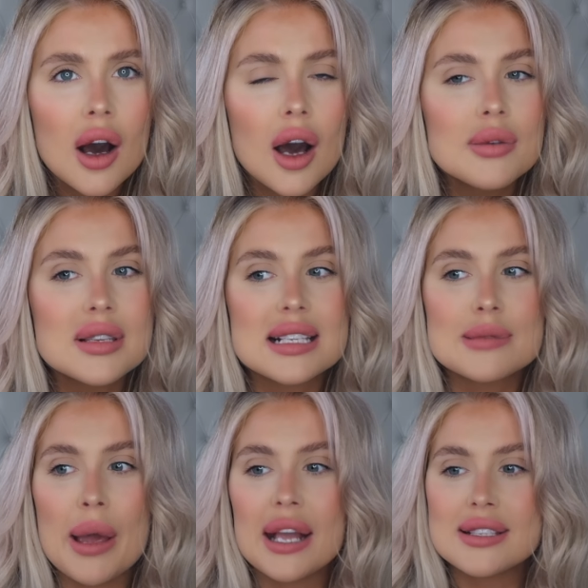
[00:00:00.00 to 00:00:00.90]
I was
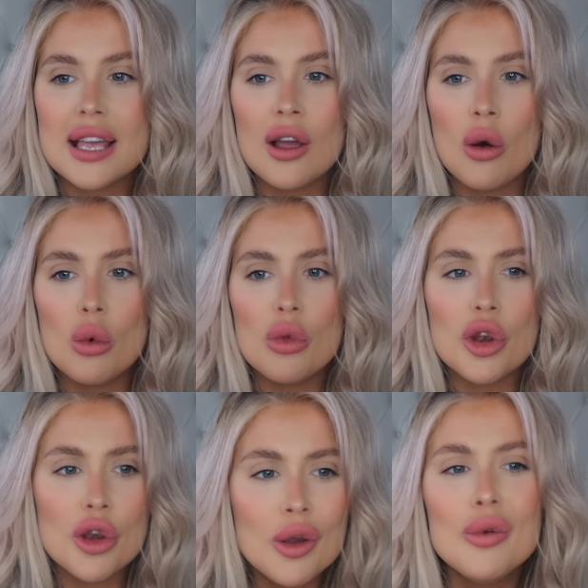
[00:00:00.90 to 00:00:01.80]
expecting all
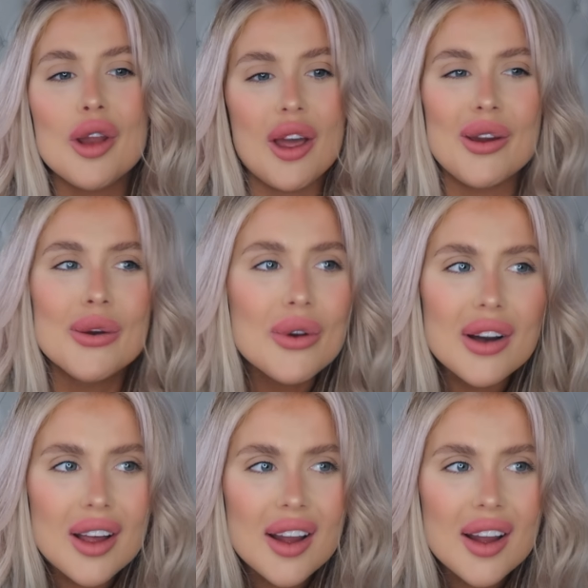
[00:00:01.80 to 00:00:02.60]
the new